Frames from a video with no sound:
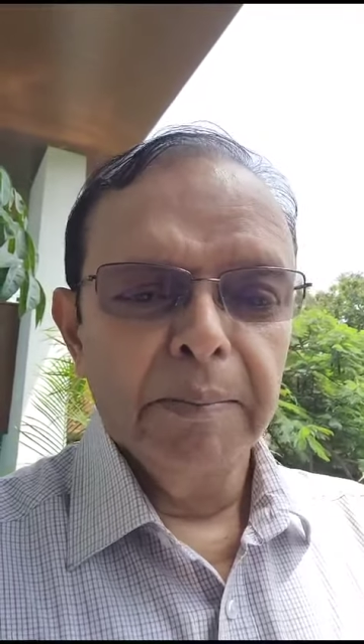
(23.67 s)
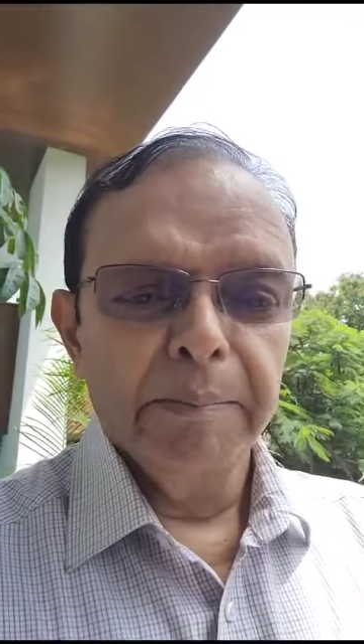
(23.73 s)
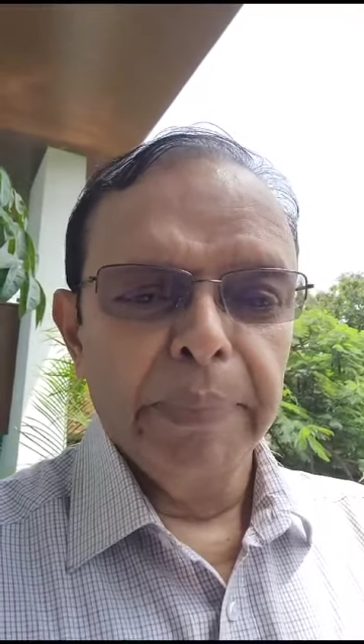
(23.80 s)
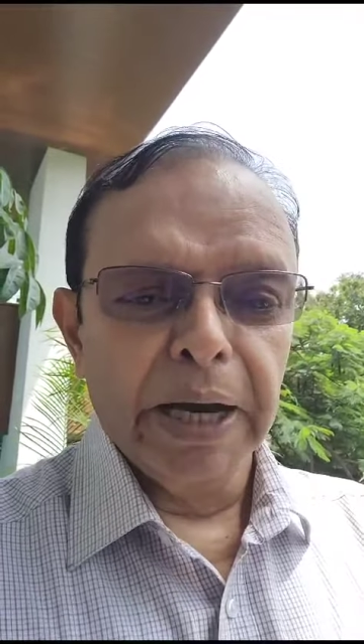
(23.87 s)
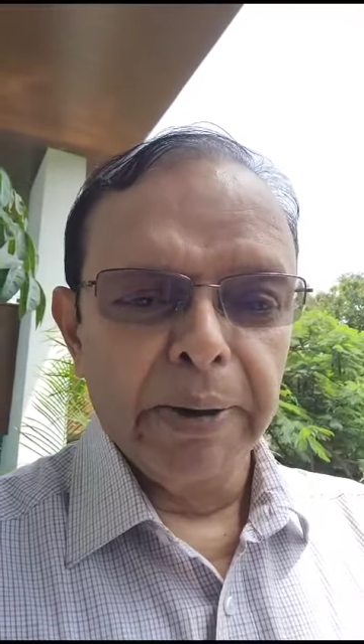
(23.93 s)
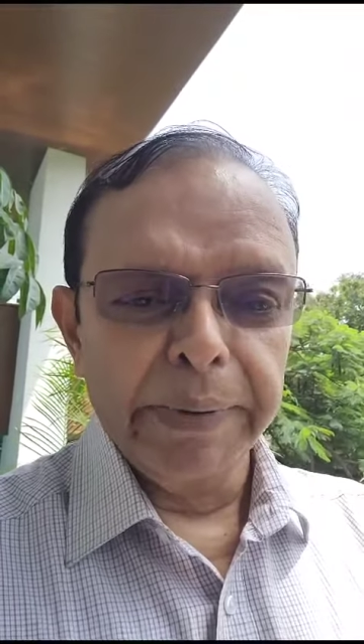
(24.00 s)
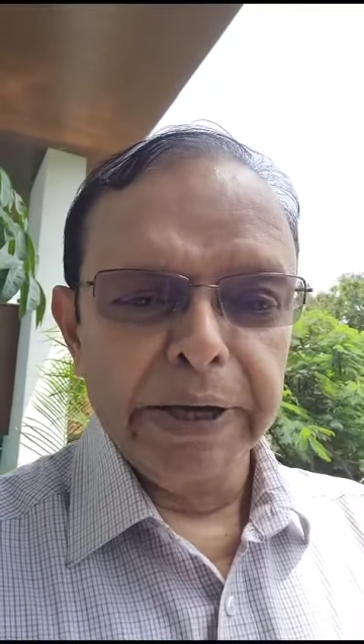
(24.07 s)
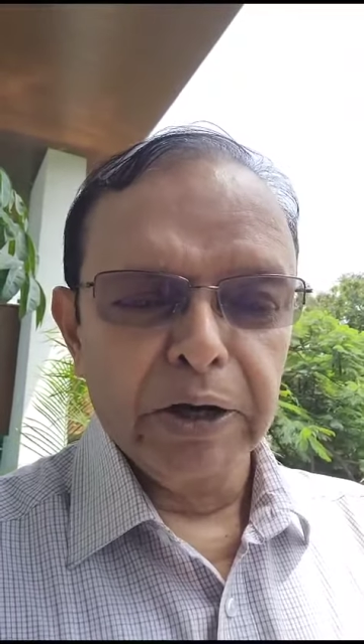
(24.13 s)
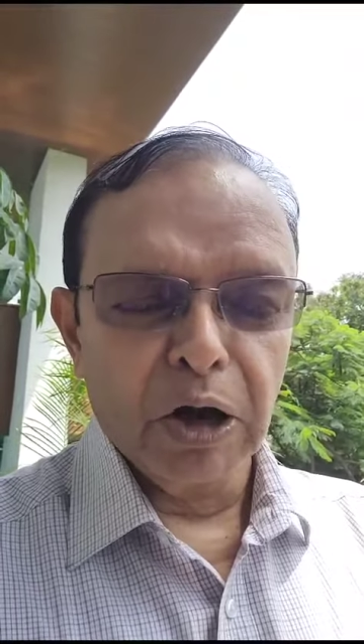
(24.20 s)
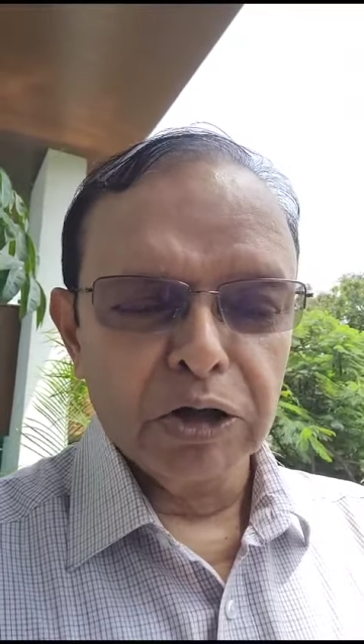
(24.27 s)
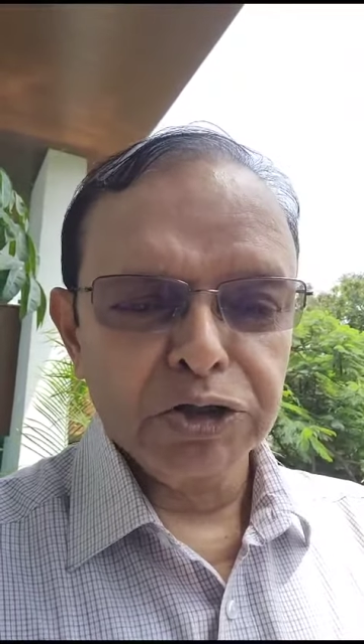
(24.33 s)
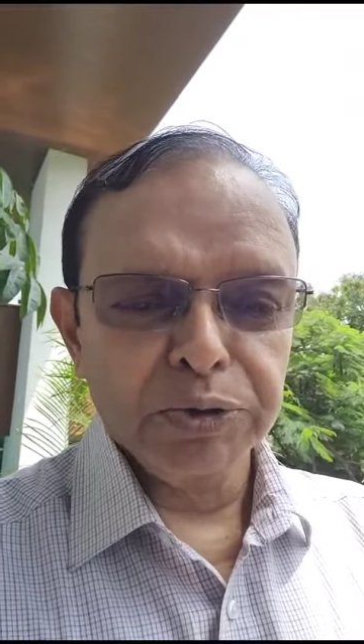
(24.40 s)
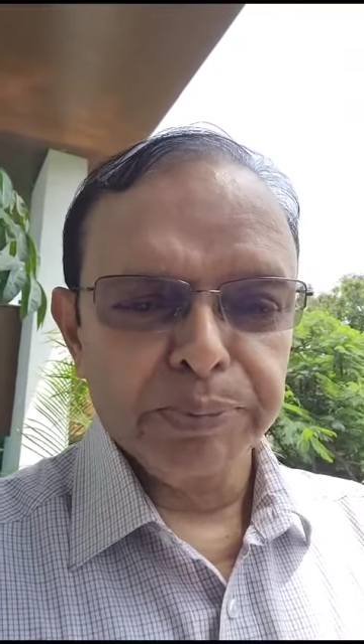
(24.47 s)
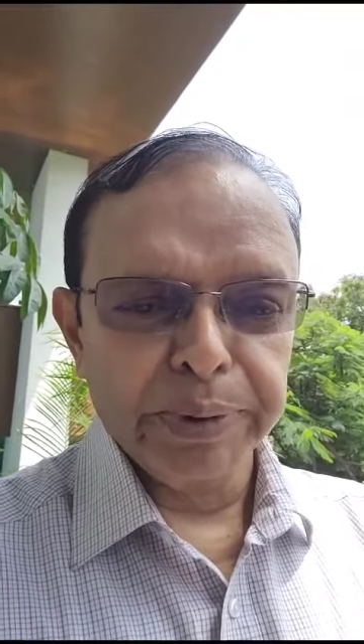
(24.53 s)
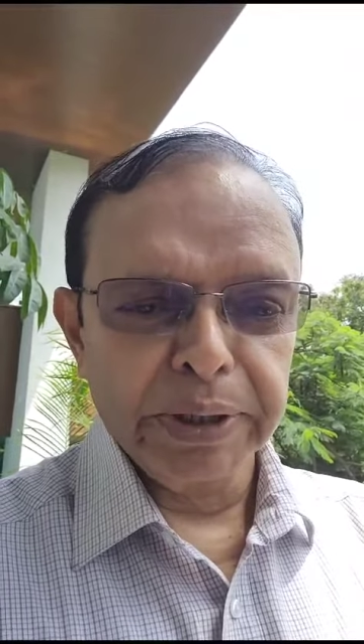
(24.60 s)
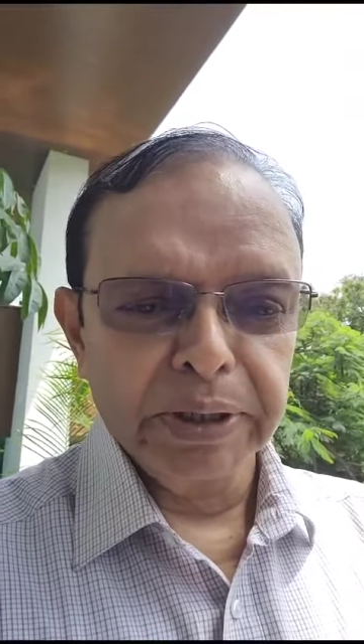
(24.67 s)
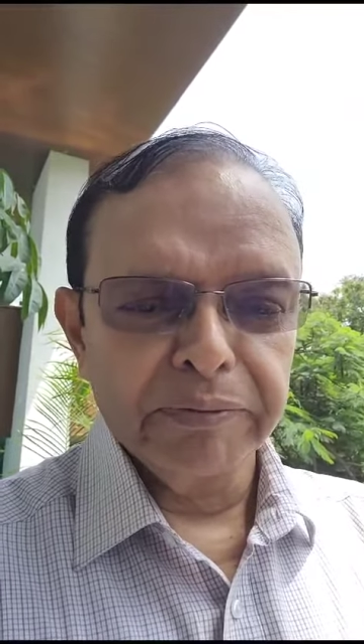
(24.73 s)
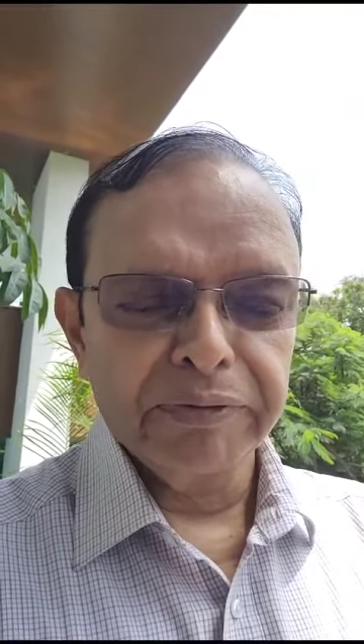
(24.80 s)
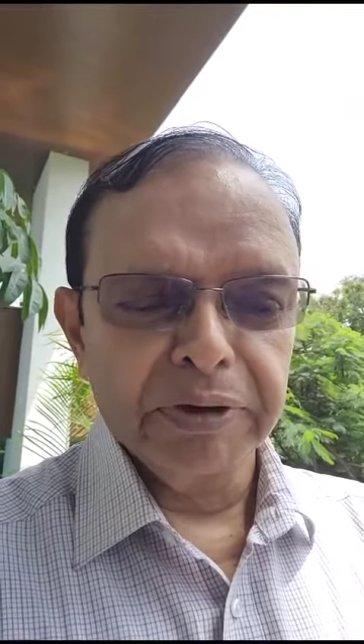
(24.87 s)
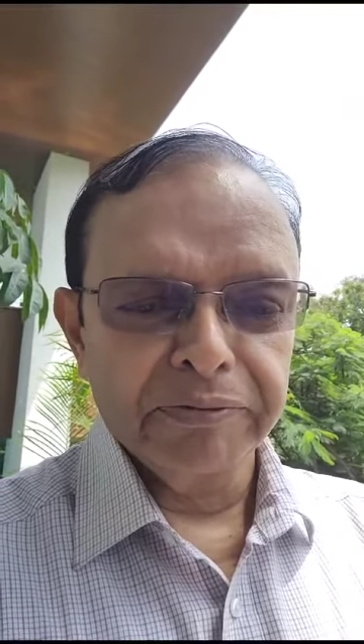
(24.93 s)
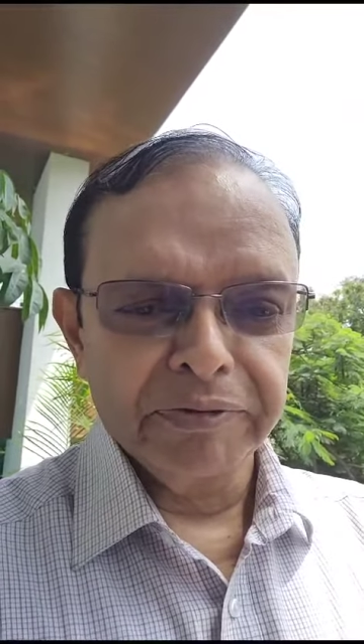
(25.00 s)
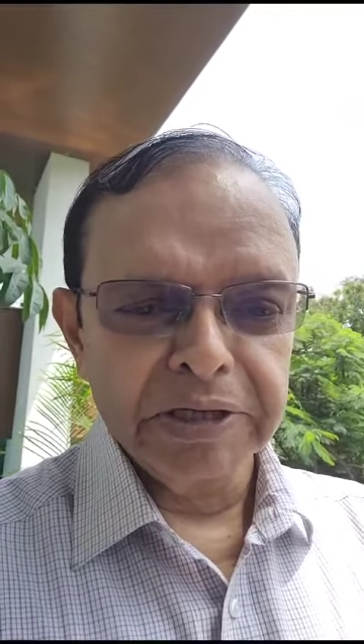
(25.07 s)
becoming an entrepreneur
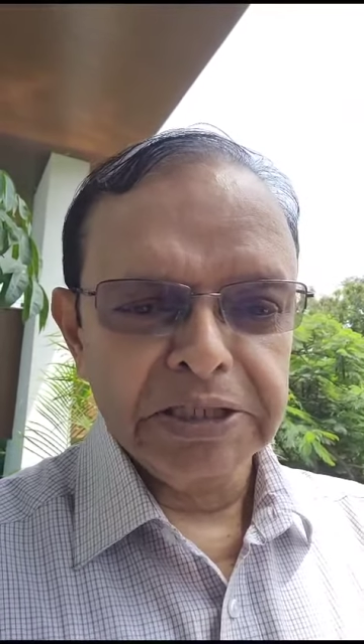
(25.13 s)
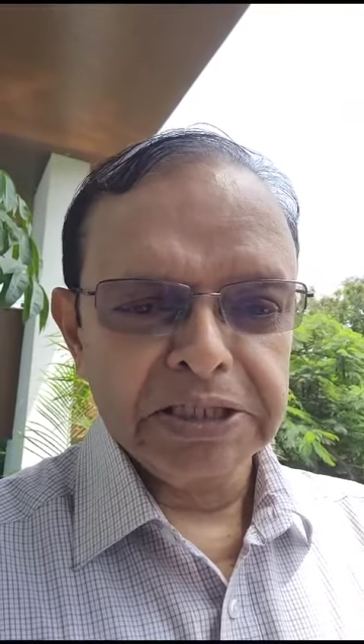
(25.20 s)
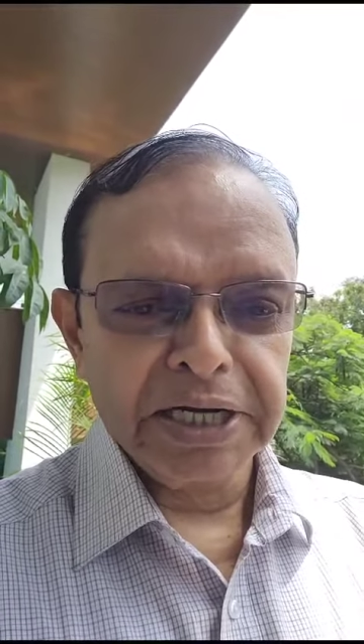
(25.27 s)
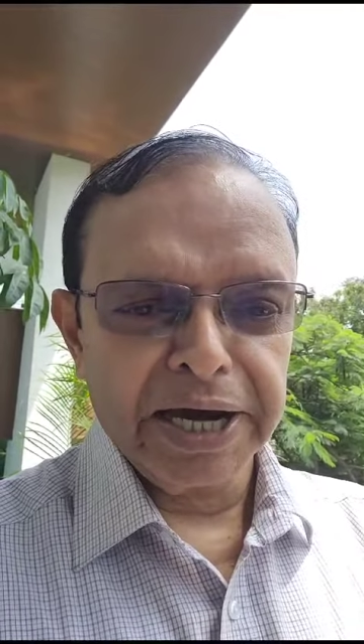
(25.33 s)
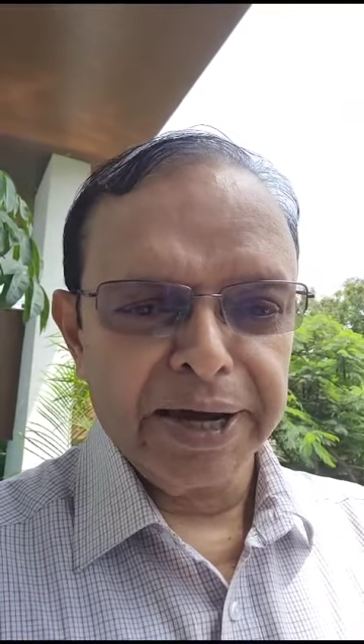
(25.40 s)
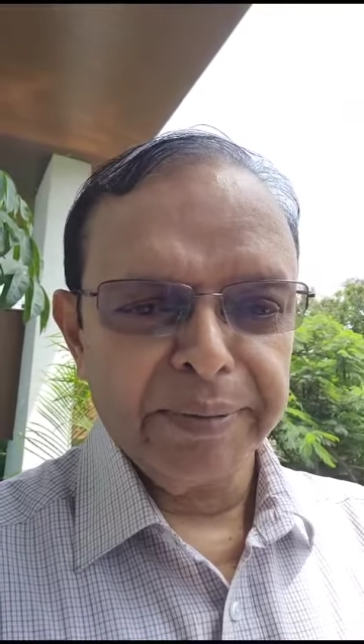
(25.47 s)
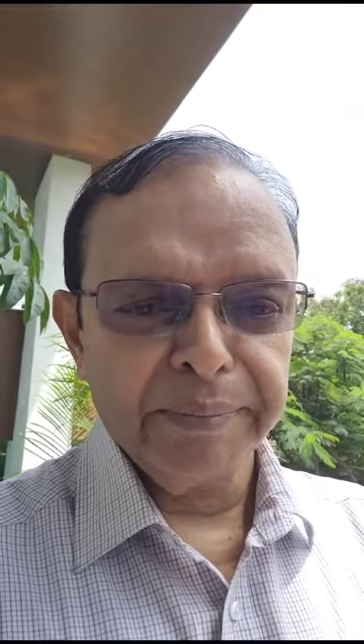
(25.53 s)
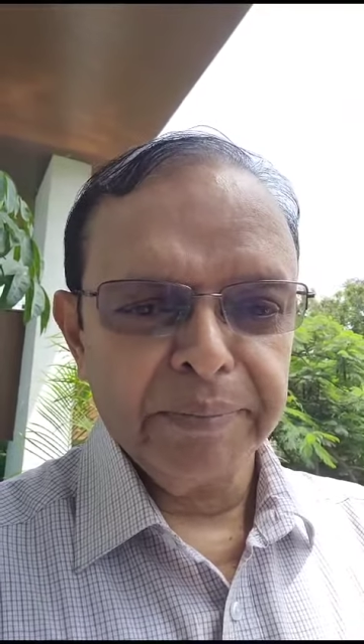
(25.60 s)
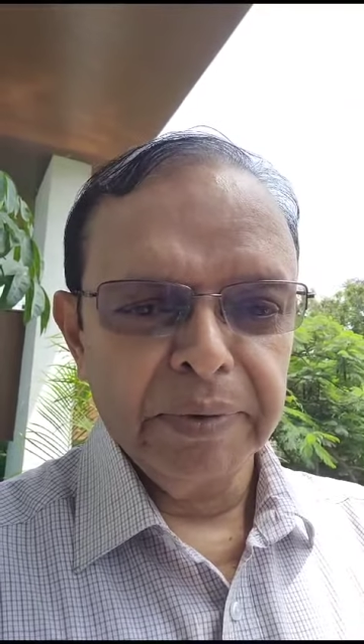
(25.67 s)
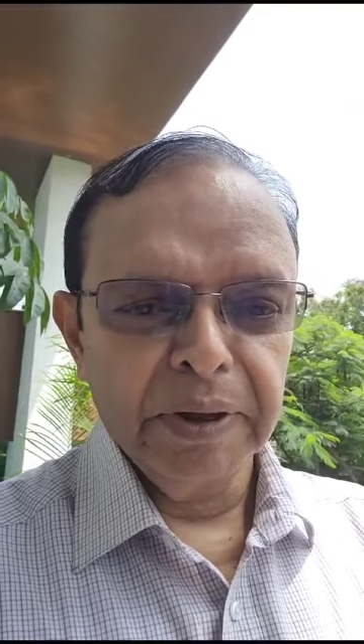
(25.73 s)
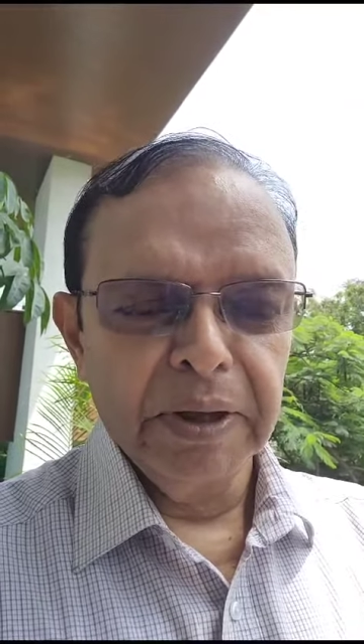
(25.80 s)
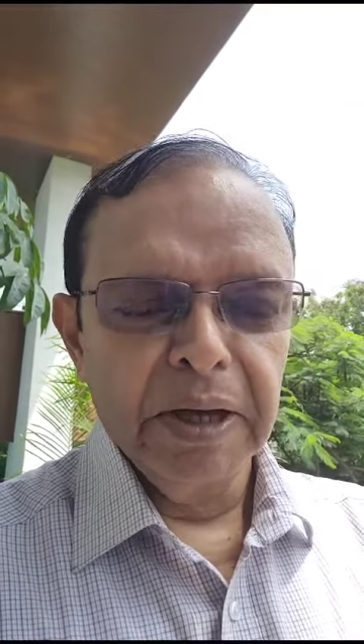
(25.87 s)
for the first time,